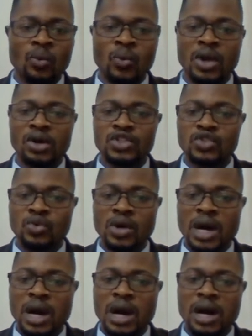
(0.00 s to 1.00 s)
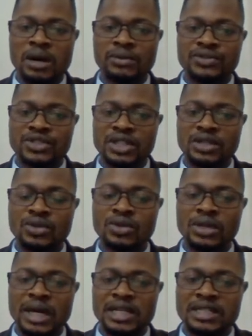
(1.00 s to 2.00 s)
We also have
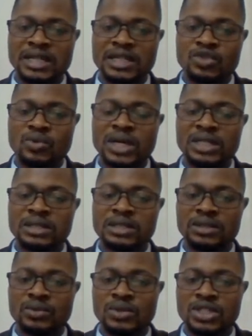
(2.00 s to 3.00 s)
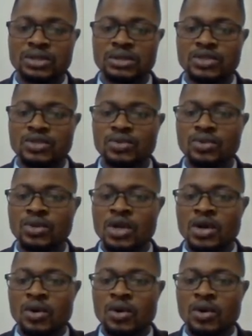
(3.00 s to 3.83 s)
0 as x1 in the equation 2.